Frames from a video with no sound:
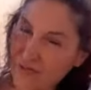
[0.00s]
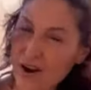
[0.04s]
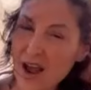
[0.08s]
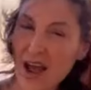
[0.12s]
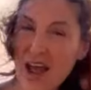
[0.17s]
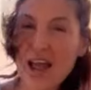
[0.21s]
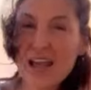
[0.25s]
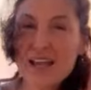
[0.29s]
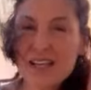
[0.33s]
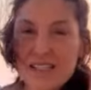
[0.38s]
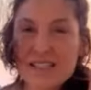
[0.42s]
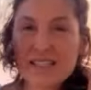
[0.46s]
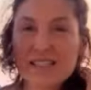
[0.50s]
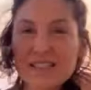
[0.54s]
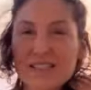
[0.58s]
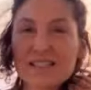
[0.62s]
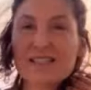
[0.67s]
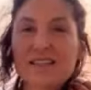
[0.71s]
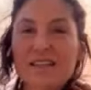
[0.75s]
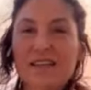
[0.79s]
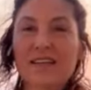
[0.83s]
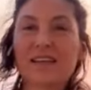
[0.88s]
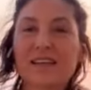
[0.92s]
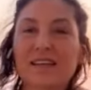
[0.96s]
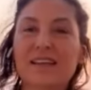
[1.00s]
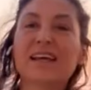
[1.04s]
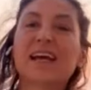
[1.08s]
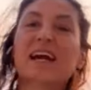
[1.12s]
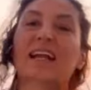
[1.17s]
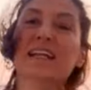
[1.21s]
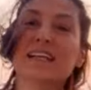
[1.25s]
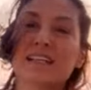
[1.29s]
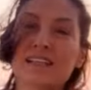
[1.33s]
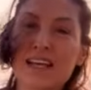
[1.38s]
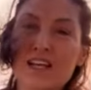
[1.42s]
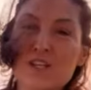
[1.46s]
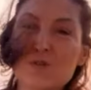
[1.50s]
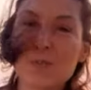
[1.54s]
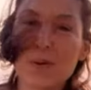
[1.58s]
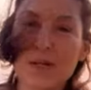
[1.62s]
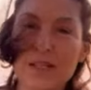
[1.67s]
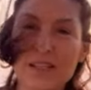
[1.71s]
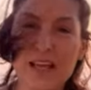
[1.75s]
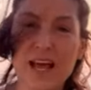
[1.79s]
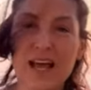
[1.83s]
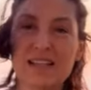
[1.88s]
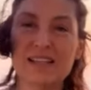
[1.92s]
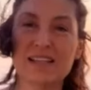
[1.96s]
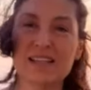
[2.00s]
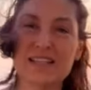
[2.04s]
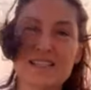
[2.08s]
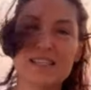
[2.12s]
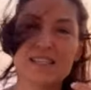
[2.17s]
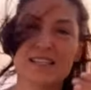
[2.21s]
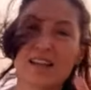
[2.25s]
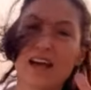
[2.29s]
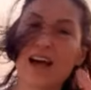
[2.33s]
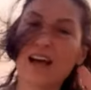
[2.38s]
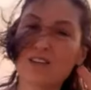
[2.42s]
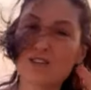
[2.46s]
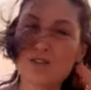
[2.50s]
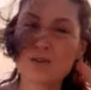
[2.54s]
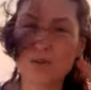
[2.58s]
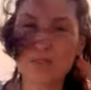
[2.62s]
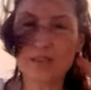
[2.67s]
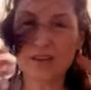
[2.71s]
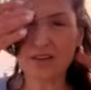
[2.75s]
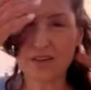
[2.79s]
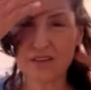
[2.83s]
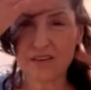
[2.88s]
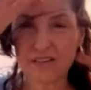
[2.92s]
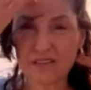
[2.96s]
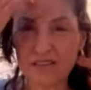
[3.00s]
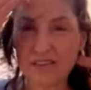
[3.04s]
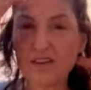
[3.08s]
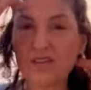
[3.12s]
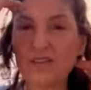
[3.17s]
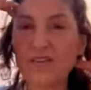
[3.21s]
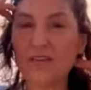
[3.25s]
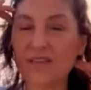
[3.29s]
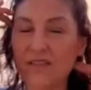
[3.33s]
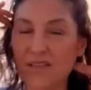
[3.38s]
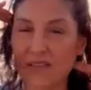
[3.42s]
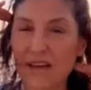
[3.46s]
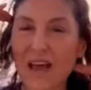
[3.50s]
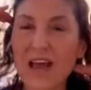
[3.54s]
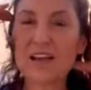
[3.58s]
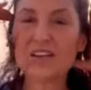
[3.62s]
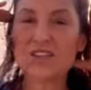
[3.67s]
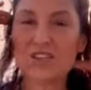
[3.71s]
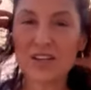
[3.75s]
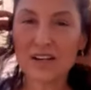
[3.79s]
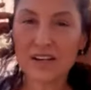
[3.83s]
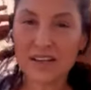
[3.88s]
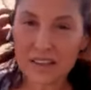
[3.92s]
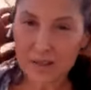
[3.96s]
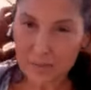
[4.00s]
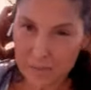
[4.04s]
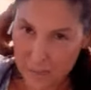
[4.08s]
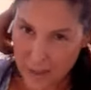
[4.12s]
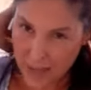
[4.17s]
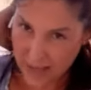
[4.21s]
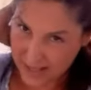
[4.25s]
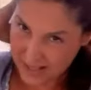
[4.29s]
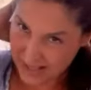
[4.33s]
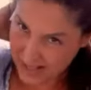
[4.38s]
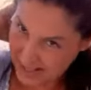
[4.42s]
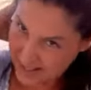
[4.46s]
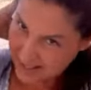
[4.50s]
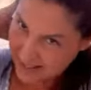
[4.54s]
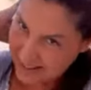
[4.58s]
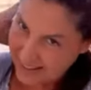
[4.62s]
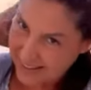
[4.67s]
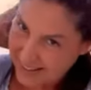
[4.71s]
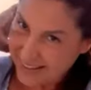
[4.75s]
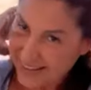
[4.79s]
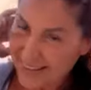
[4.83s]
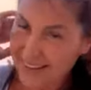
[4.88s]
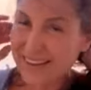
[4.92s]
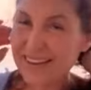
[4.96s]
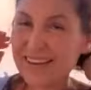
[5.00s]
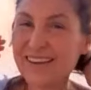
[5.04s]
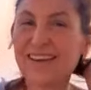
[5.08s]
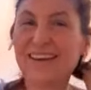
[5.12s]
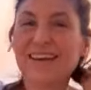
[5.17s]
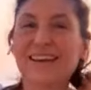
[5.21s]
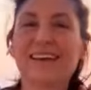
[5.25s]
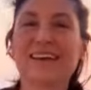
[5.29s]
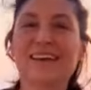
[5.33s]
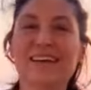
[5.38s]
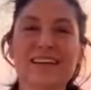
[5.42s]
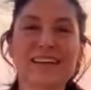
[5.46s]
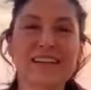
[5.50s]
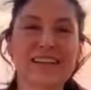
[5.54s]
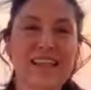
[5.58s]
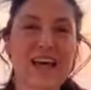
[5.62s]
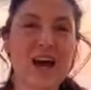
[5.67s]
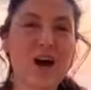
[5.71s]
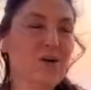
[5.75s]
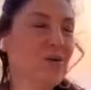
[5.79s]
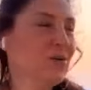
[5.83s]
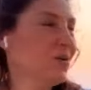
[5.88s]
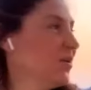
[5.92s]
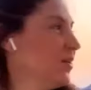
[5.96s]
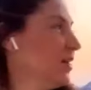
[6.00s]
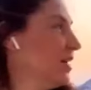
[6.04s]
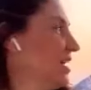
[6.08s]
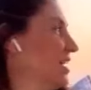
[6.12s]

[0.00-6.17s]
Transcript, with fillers: fries, tiganites patates in Naxo, they're they're actually the best. Now